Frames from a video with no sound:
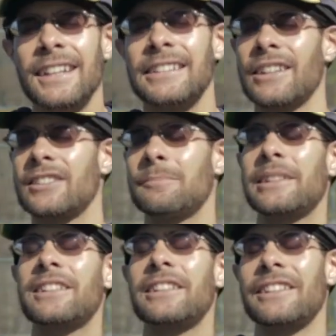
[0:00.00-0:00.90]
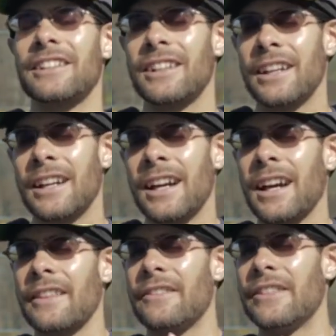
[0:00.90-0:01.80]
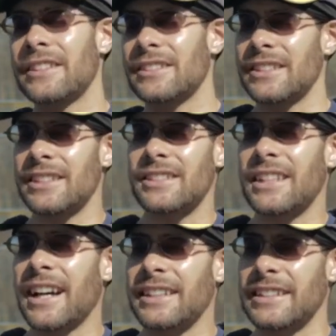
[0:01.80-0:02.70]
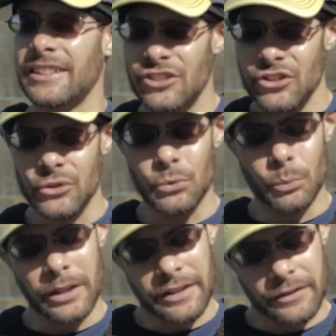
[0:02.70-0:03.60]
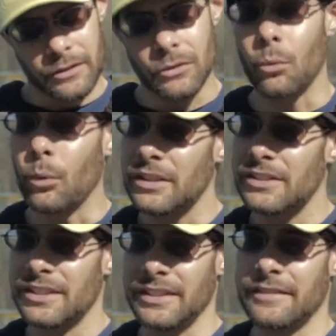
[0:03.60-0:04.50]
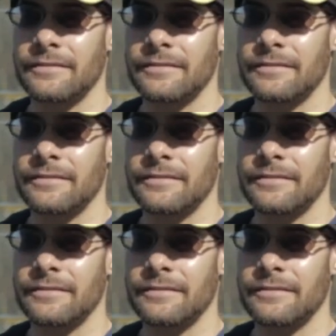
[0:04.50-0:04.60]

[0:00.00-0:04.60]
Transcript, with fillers: Now let's be clear, this is not an issue with Wilson.